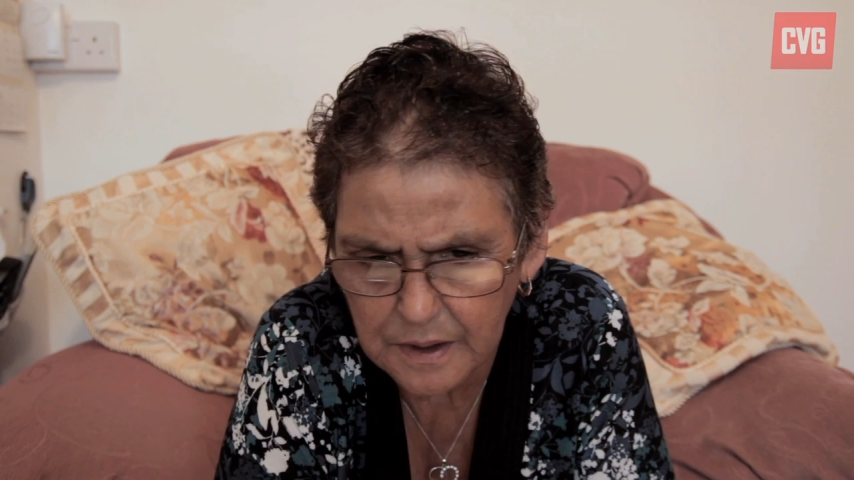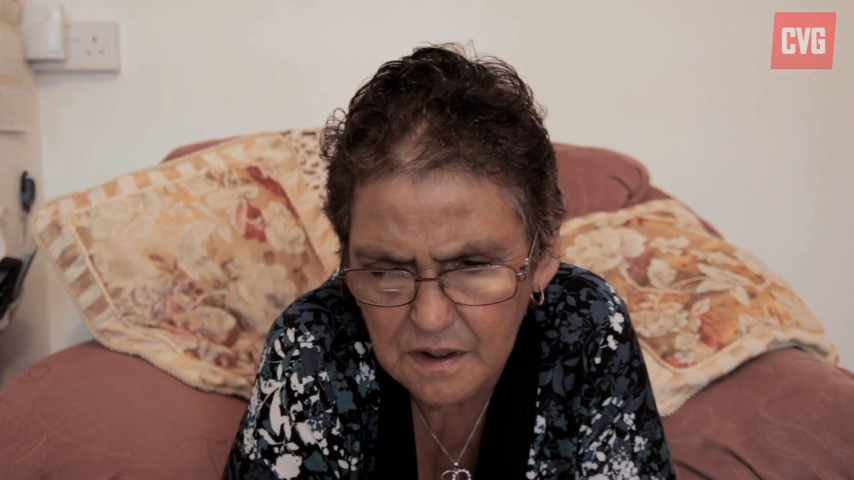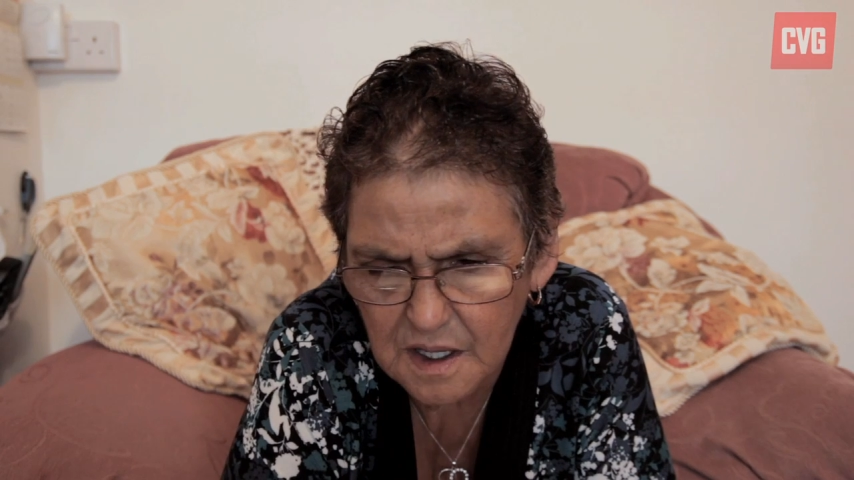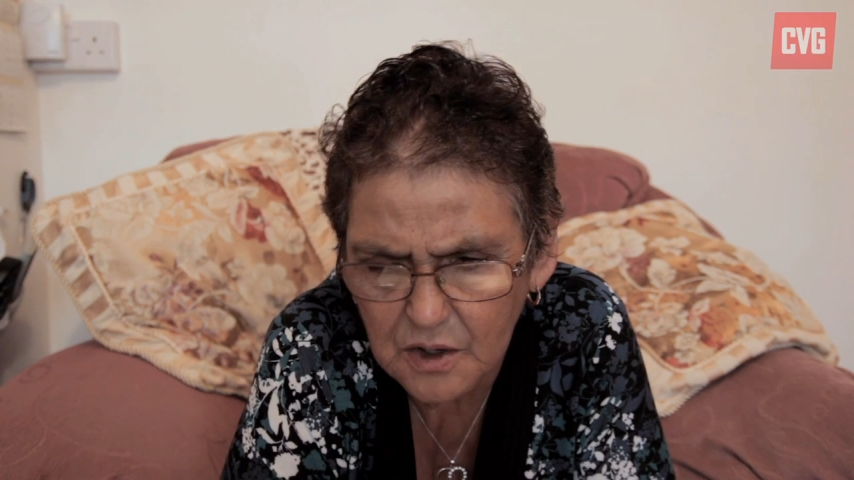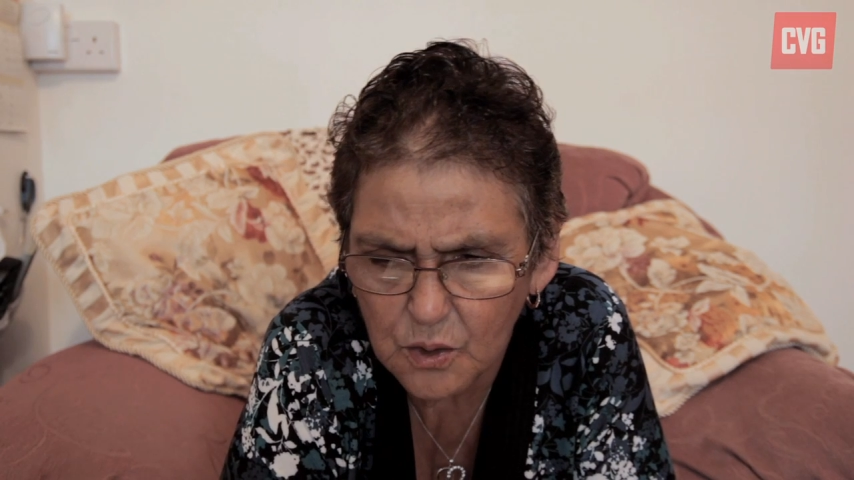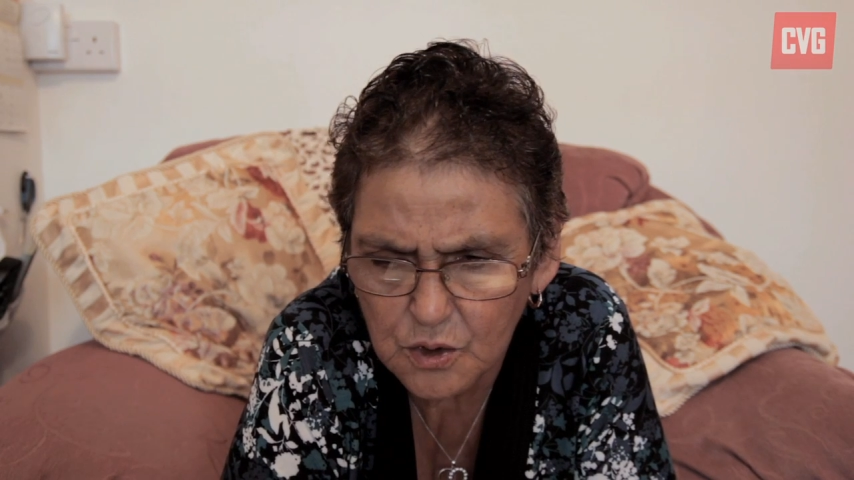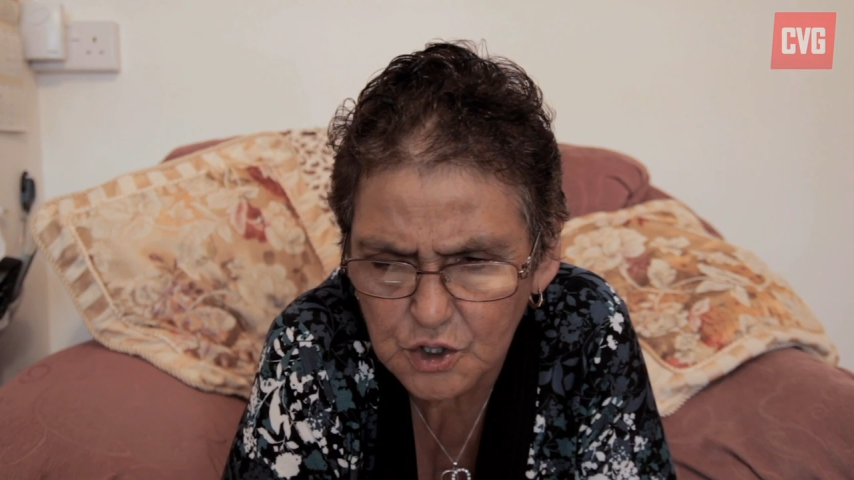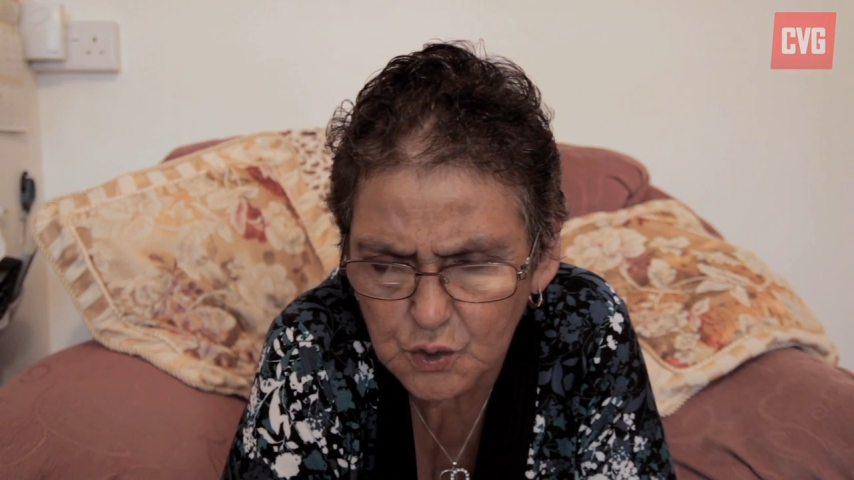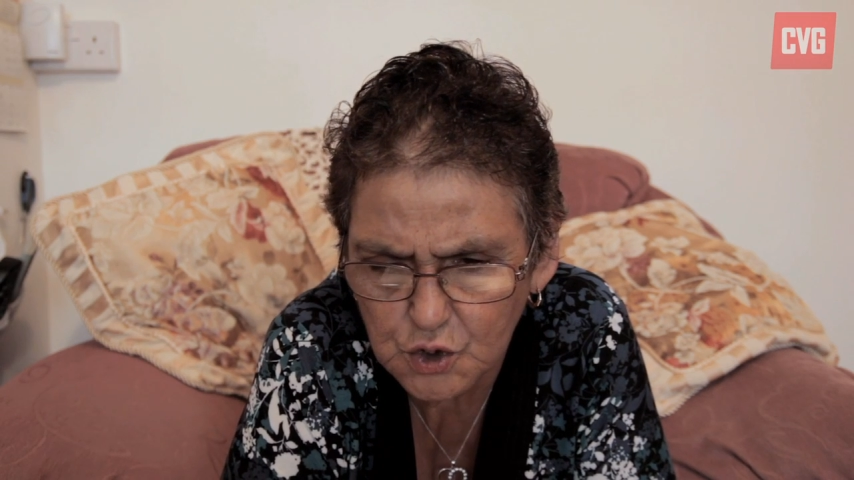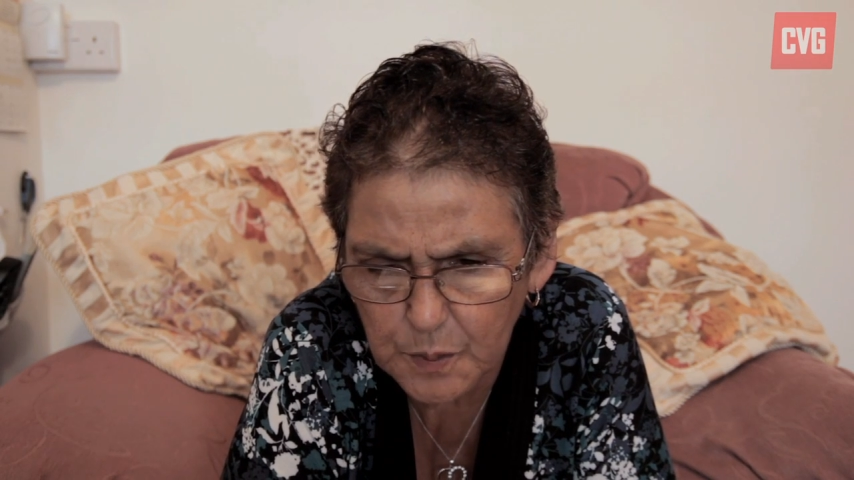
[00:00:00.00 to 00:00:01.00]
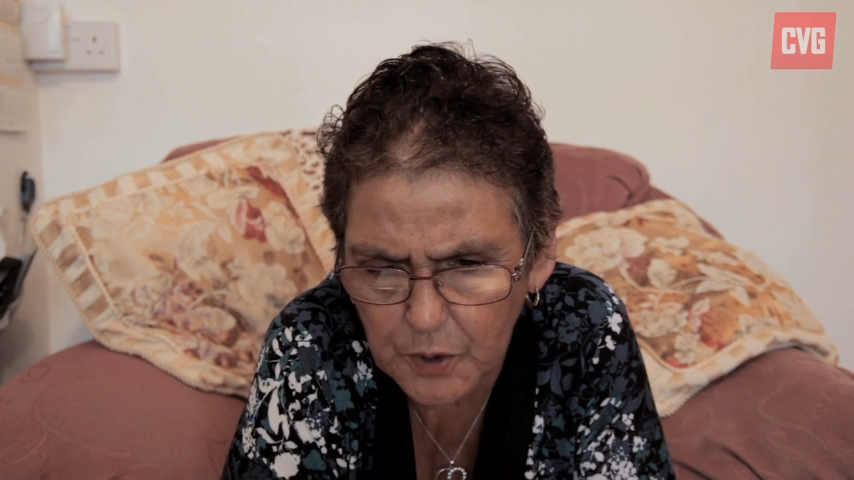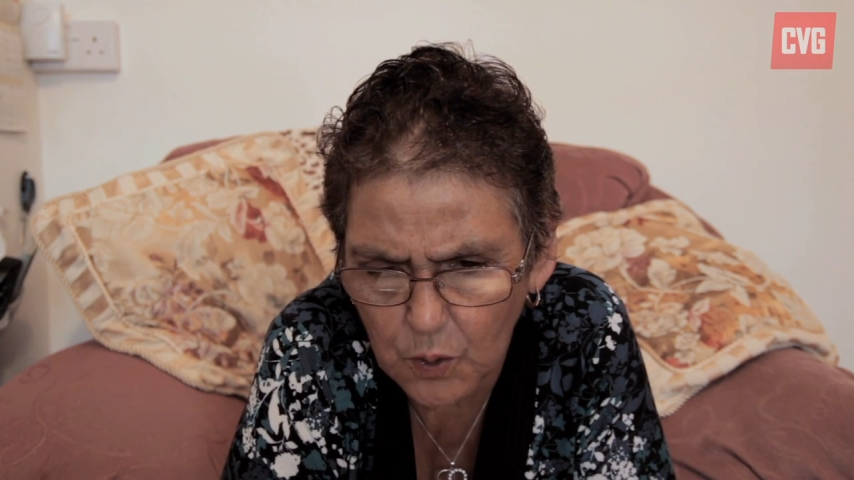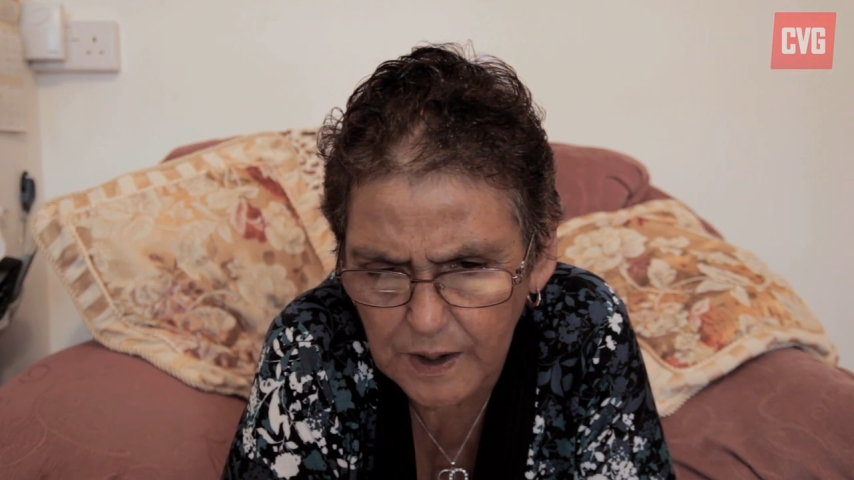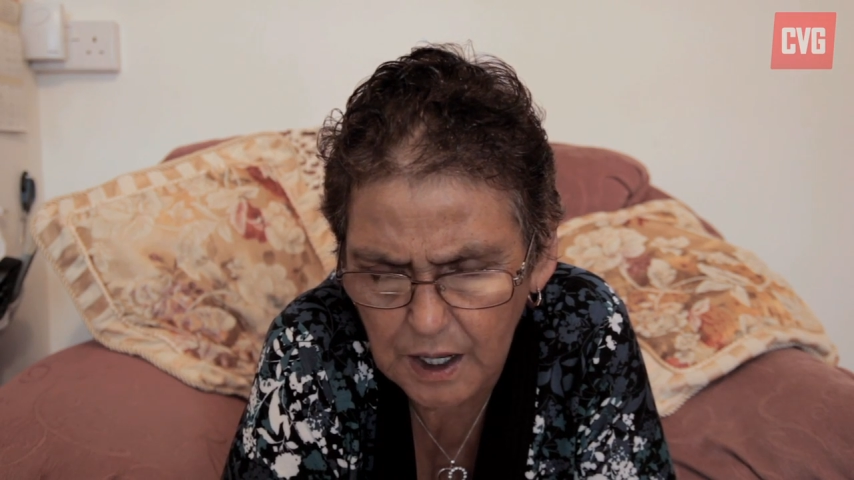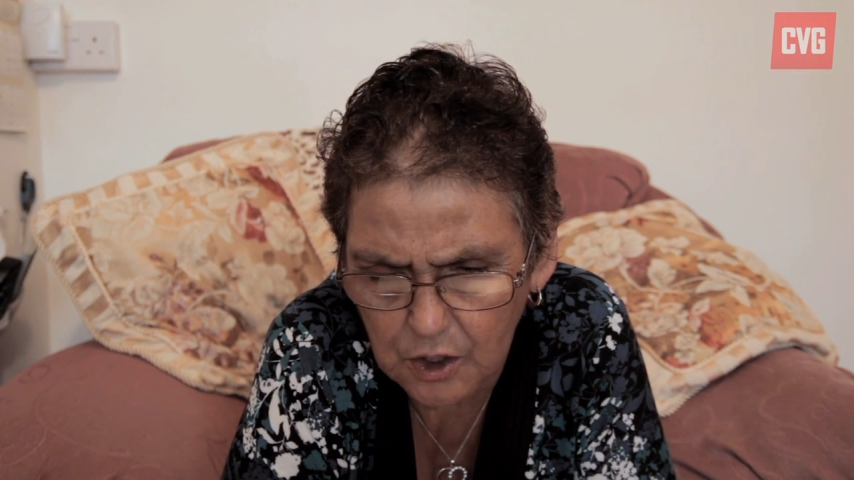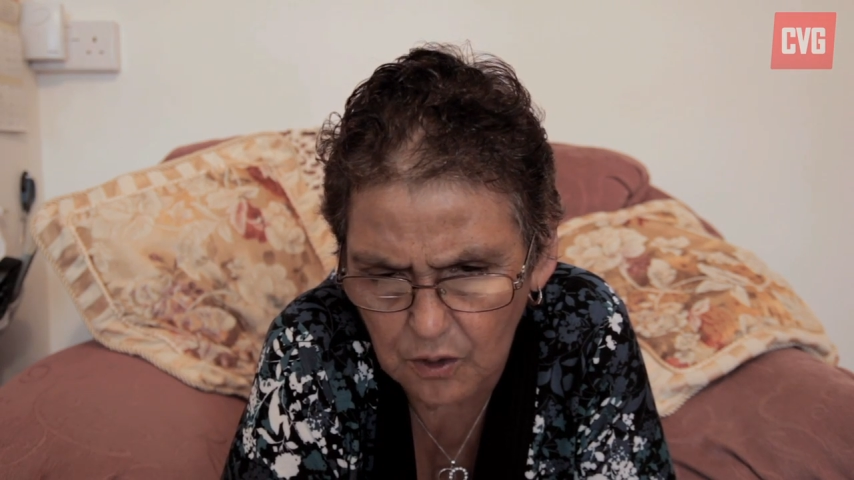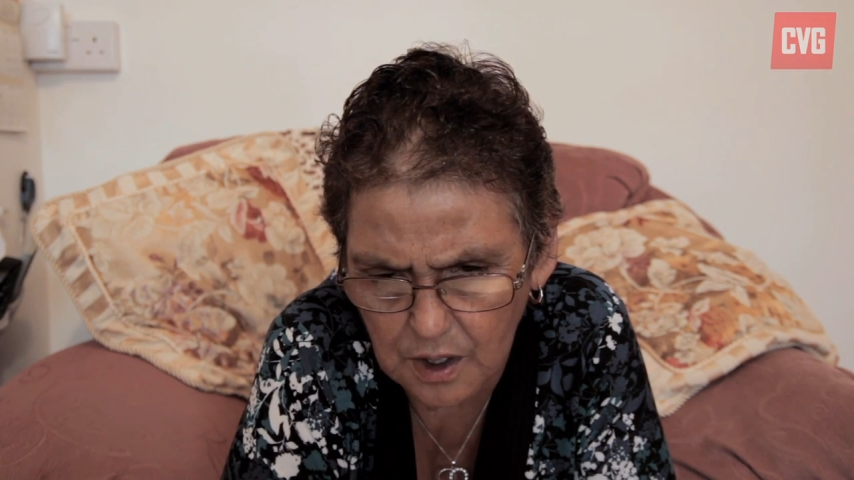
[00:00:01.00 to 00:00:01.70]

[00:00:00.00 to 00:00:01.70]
Yeah, go and shoot your bow and arrow,